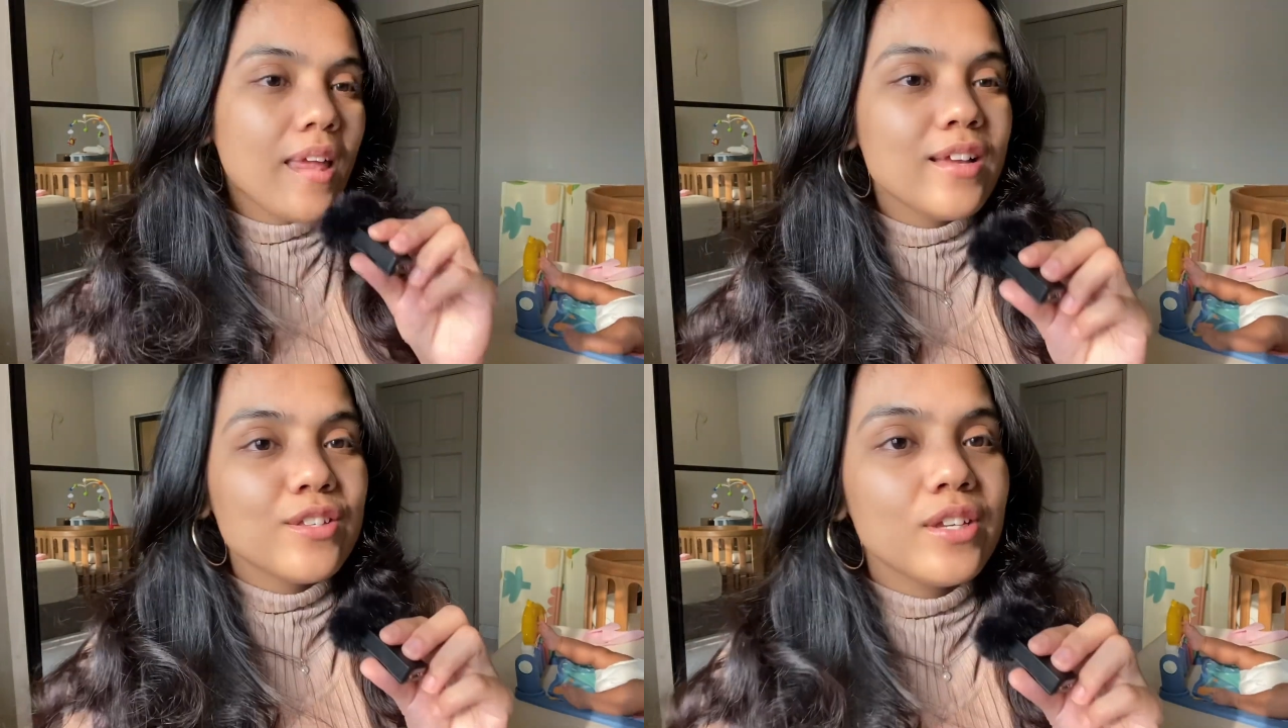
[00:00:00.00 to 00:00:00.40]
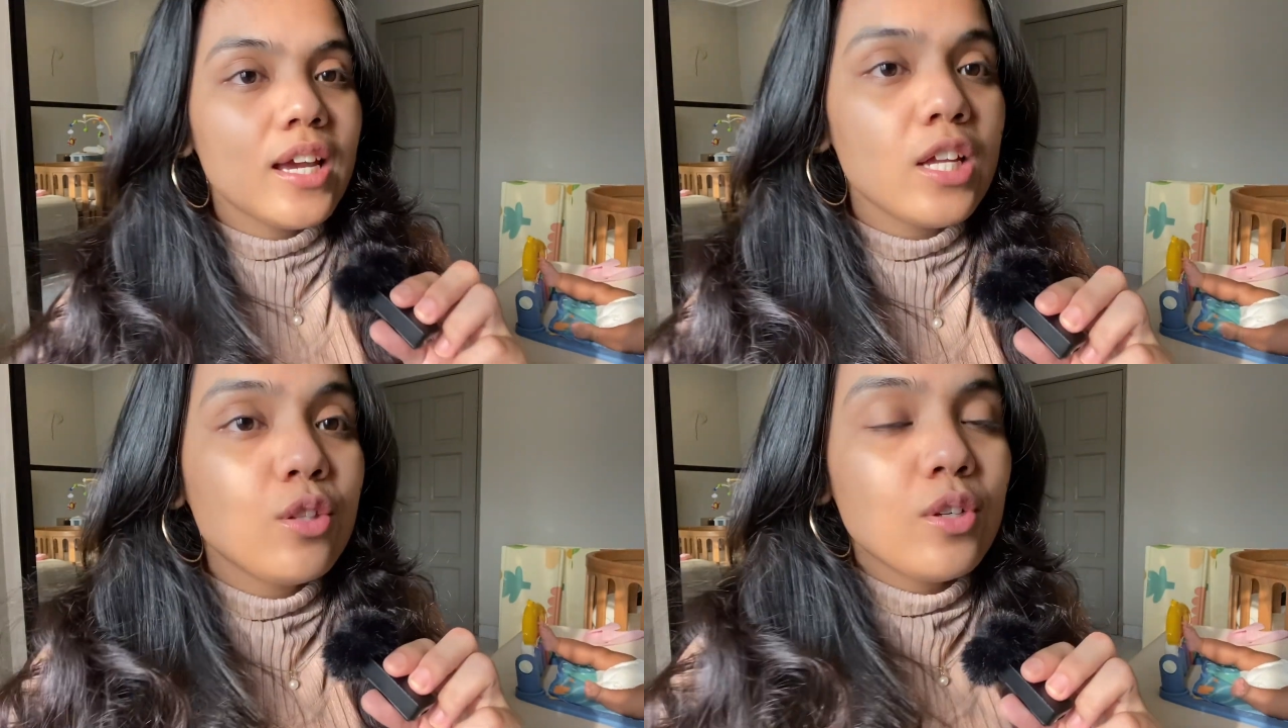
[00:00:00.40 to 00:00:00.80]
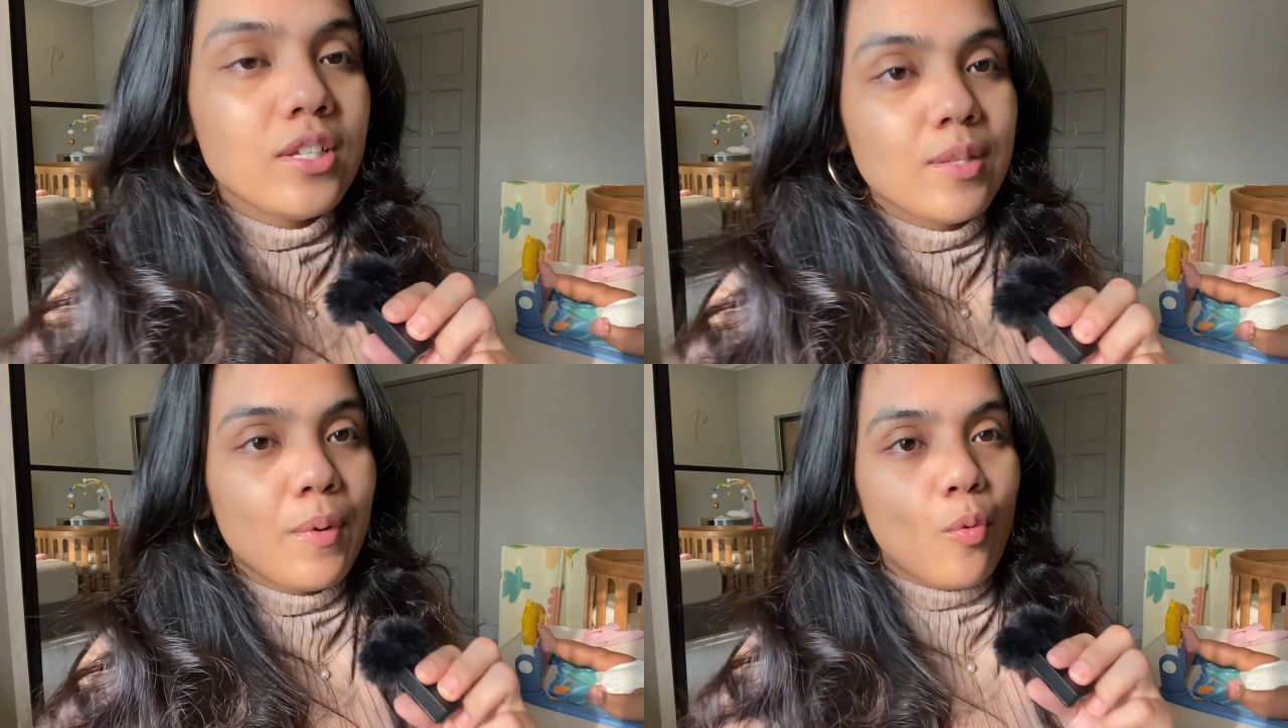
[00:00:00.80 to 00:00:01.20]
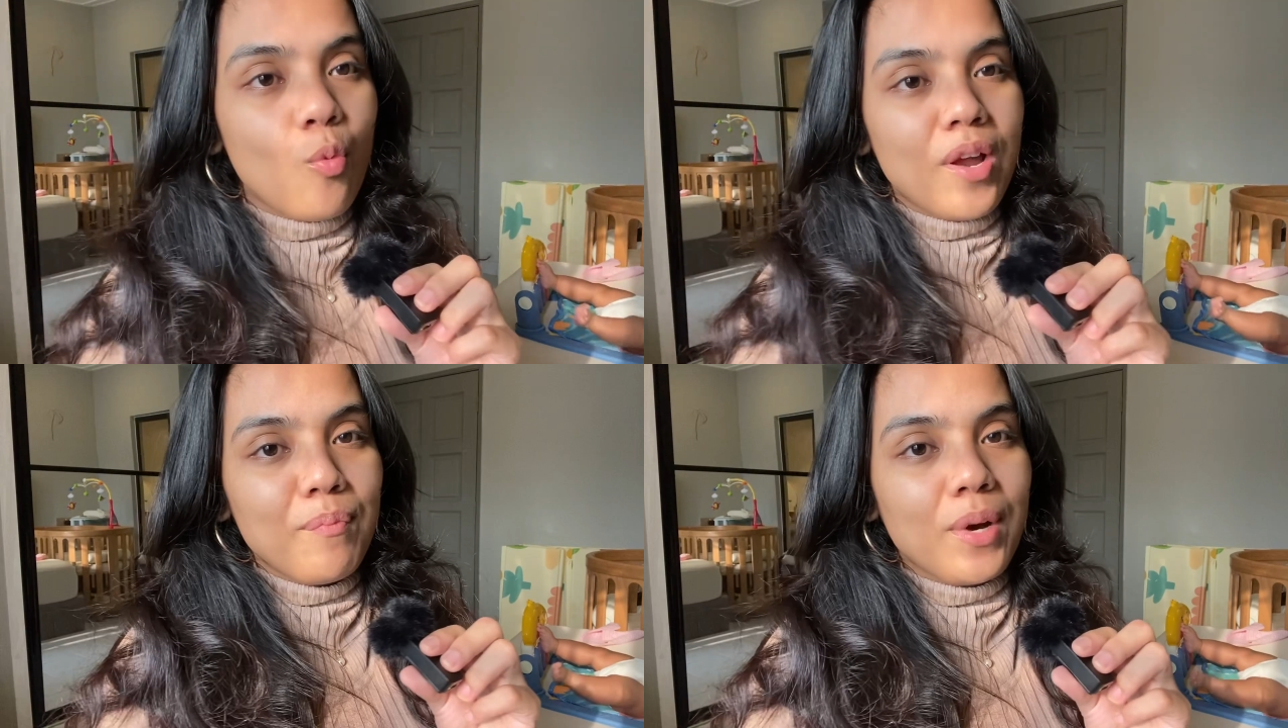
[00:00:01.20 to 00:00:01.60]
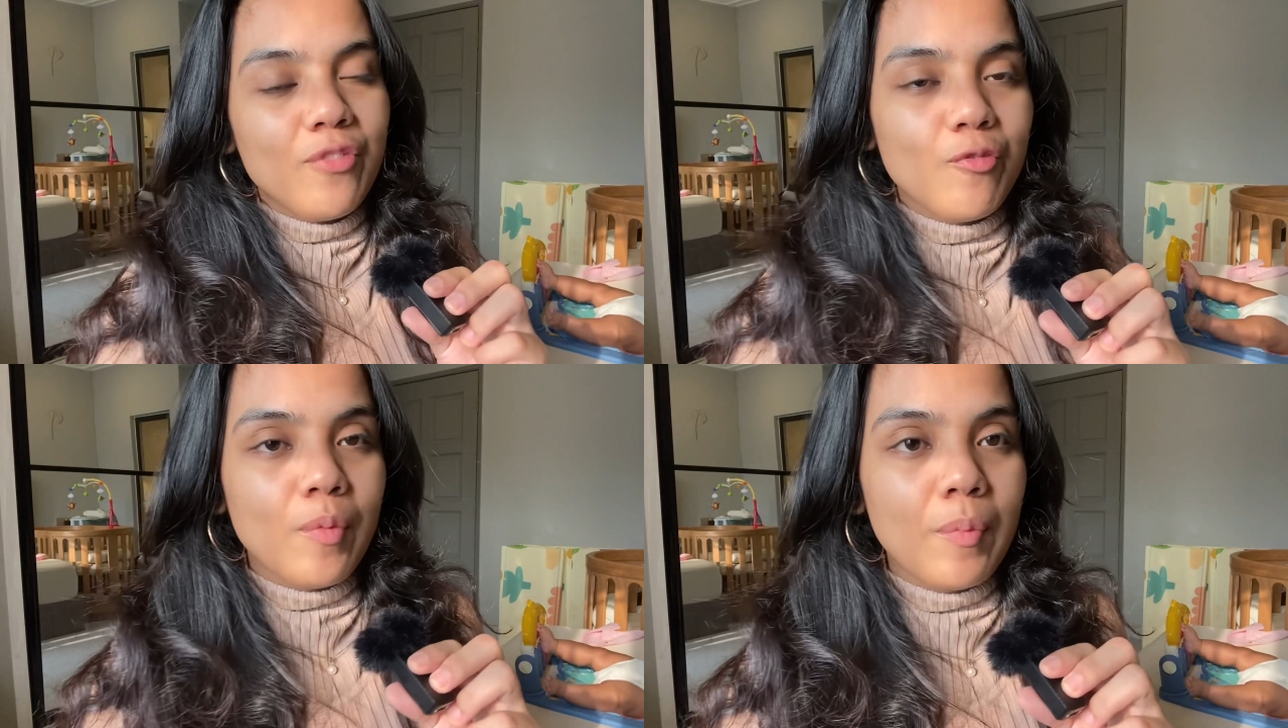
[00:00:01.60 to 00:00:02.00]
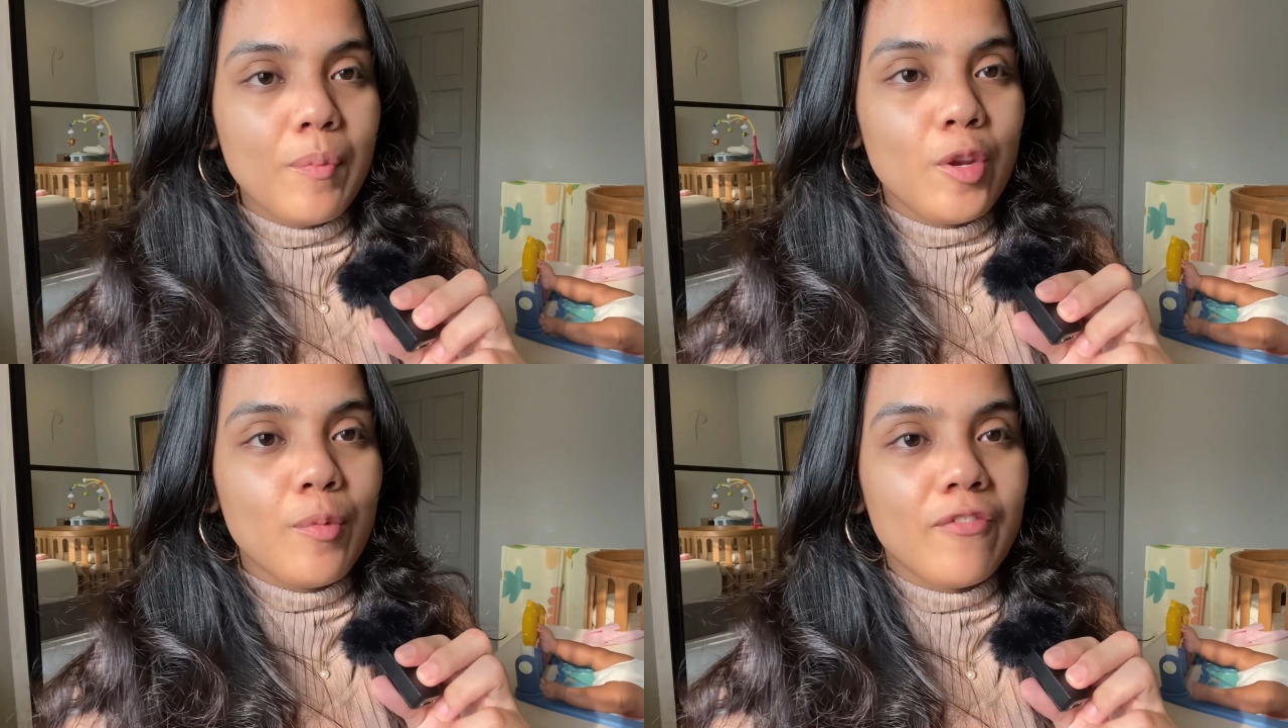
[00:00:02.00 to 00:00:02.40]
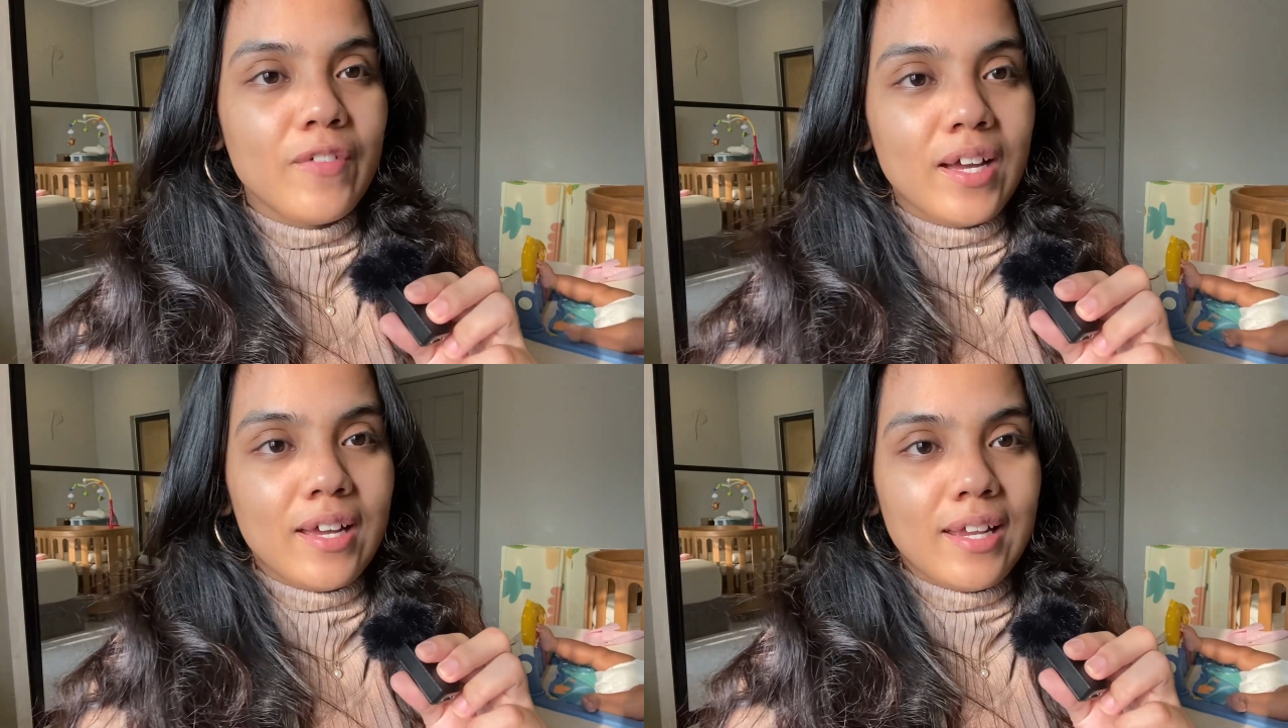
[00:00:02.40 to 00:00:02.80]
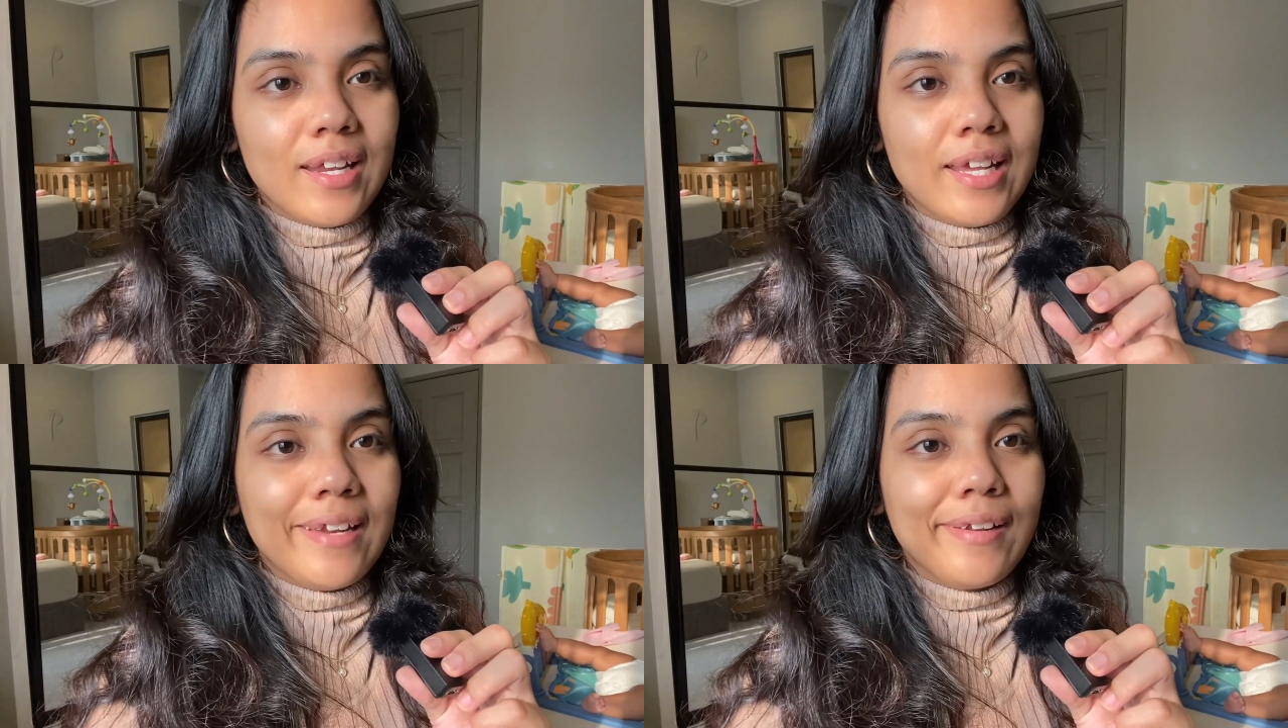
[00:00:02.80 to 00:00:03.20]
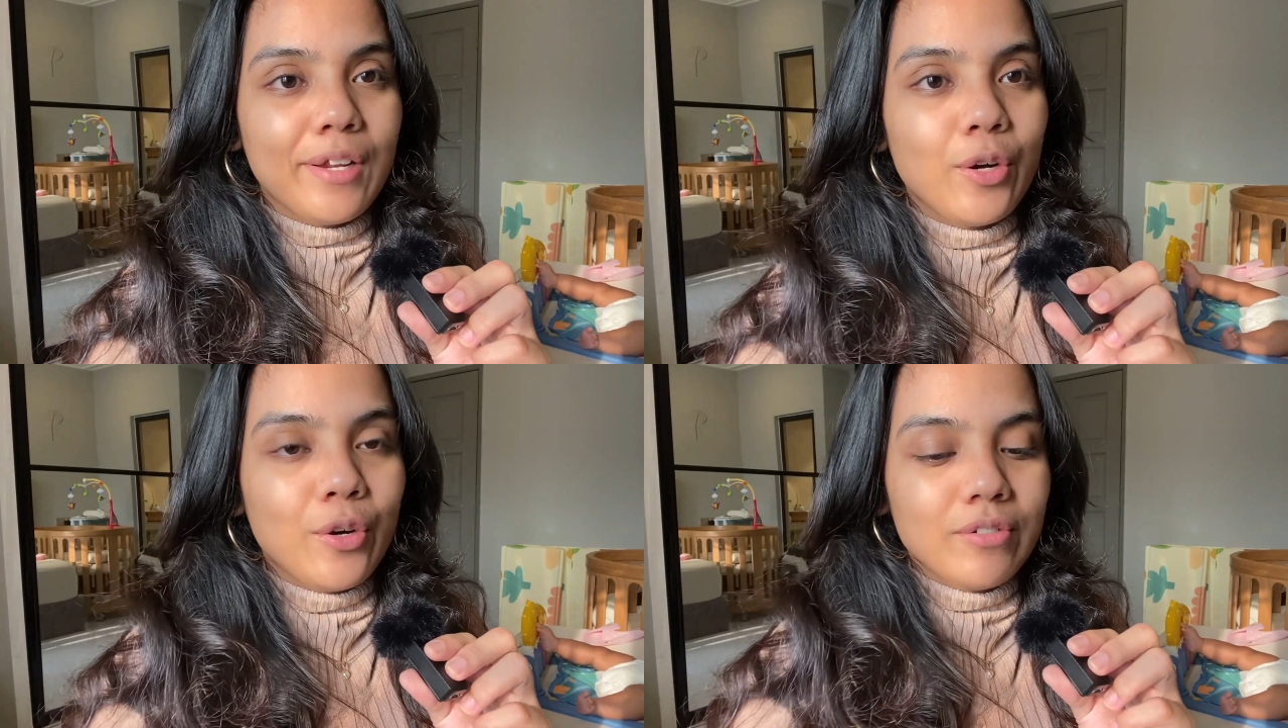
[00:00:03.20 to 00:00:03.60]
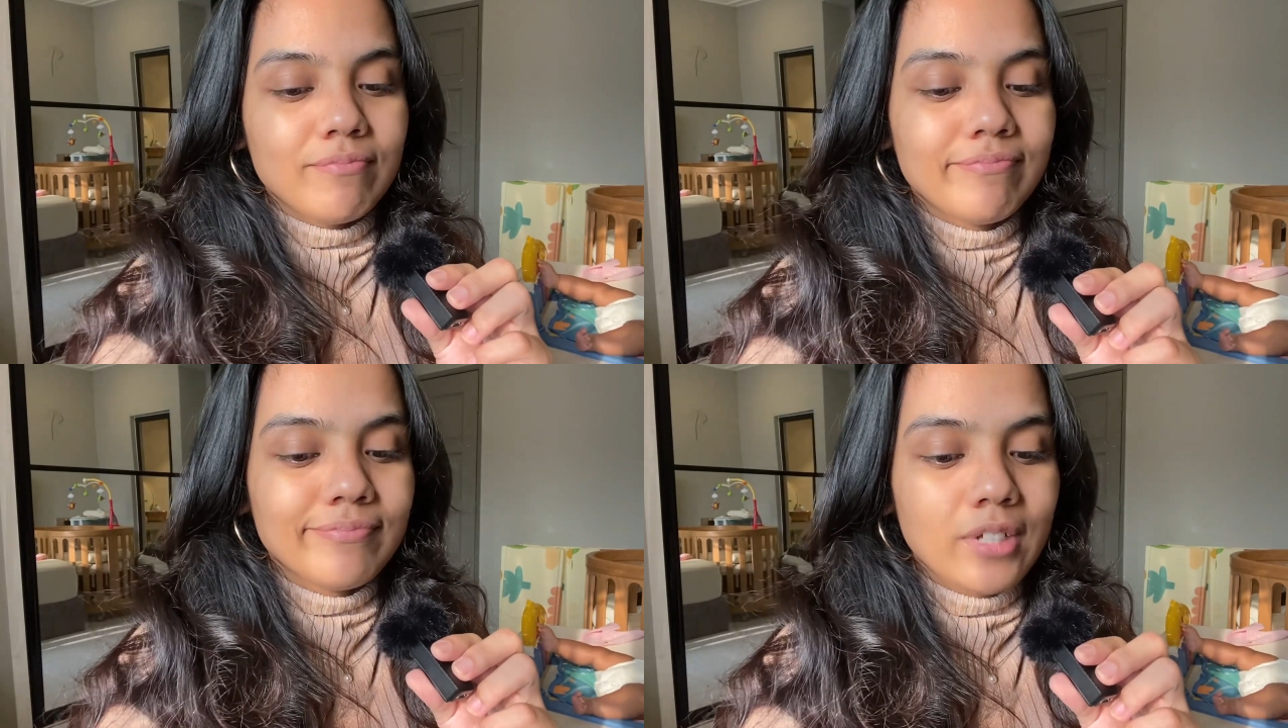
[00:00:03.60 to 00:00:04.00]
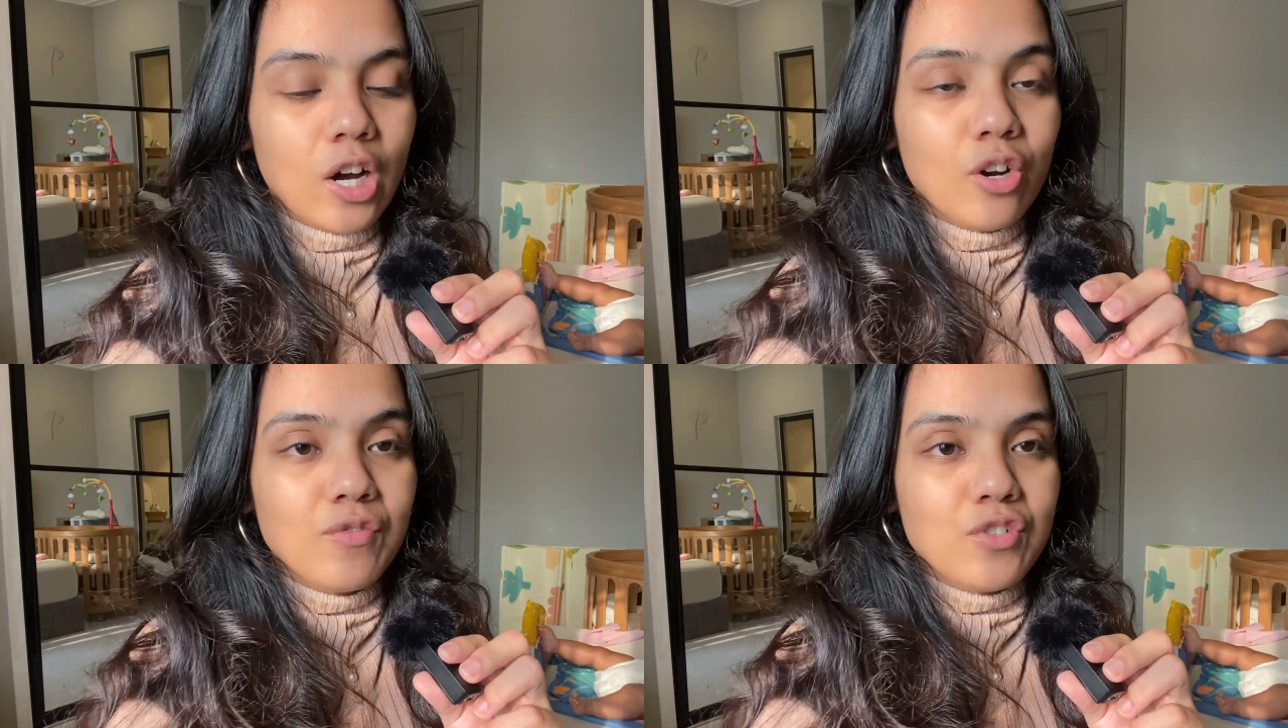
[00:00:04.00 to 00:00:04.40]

So yeah, it took us about 1 month for my baby to be fine and out of